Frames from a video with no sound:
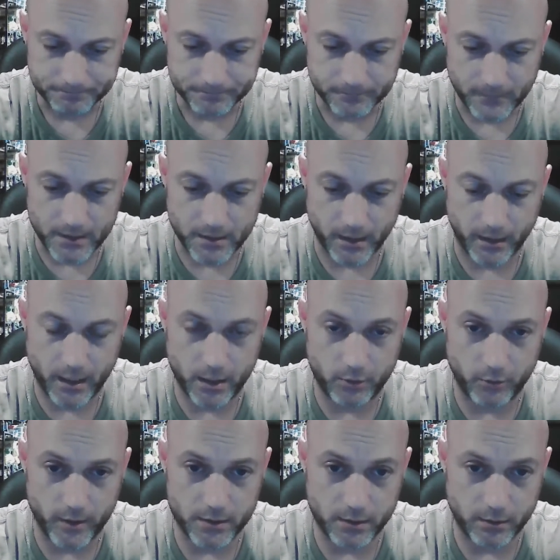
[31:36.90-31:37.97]
He's like, "Hey,
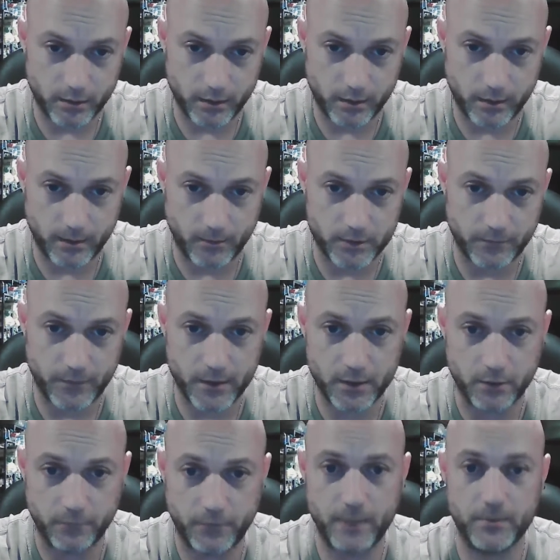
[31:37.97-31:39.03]
Chris, how do you think about defending
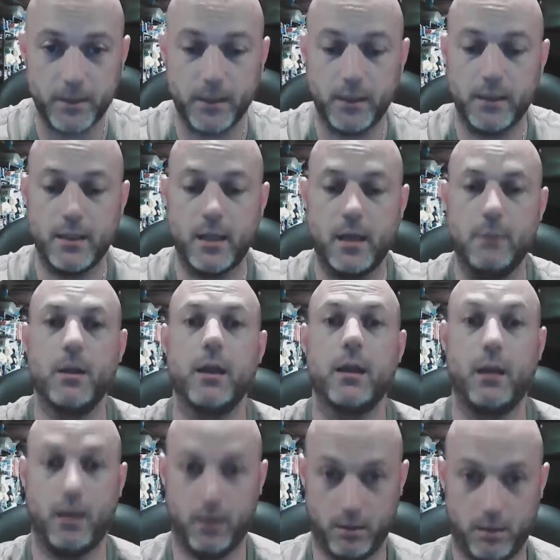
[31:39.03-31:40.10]
your family?" And I'm
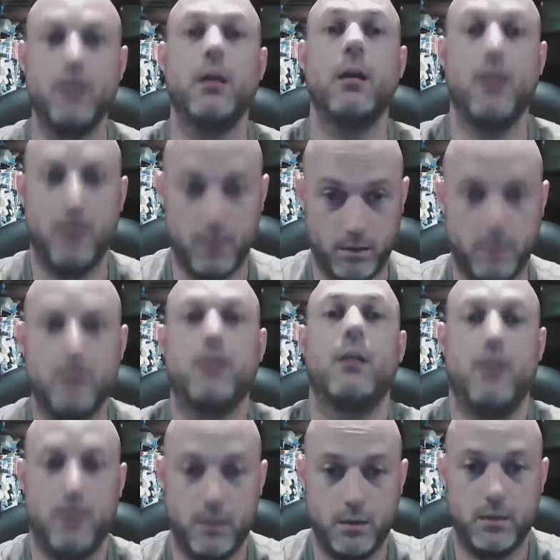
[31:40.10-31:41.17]
like,
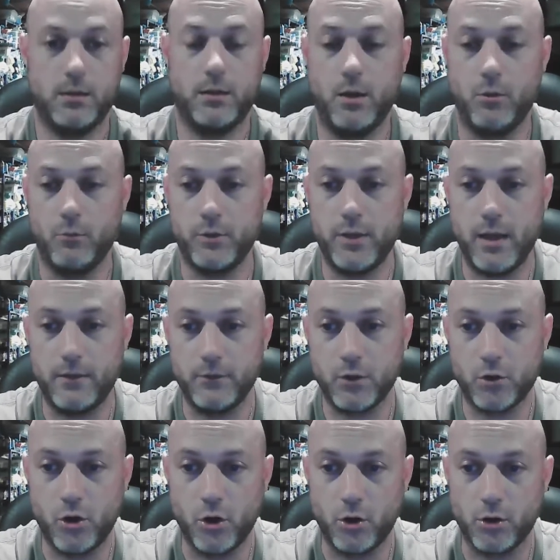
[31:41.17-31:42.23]
when you have little
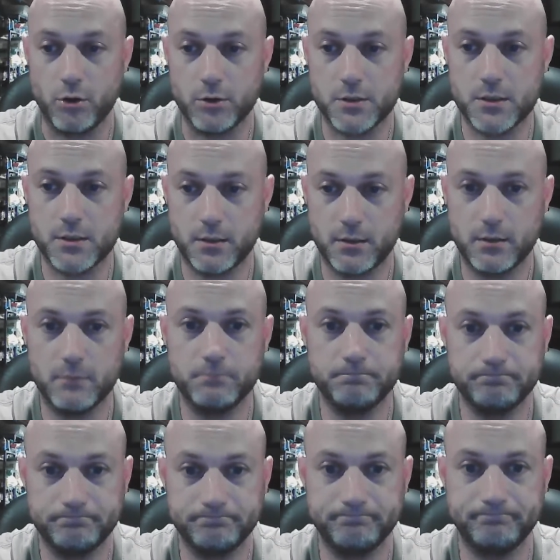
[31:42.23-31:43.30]
girls,
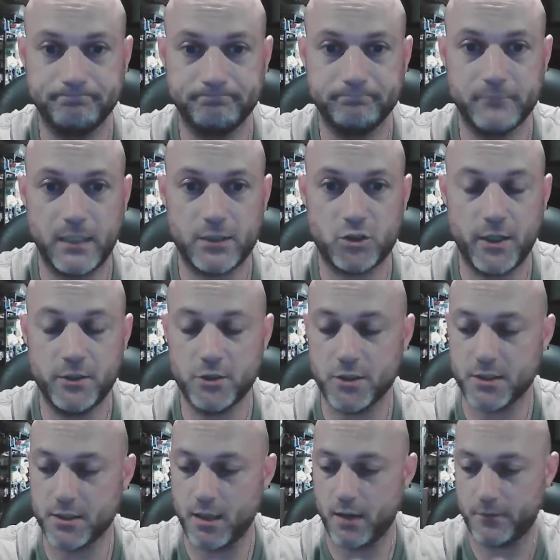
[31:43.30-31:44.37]
that changes
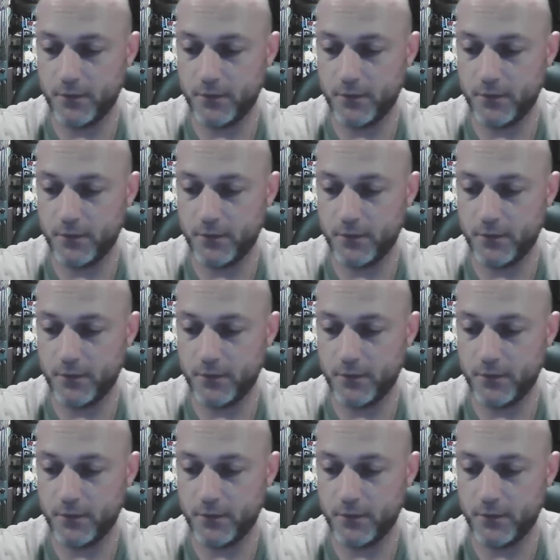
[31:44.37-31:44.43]
stuff.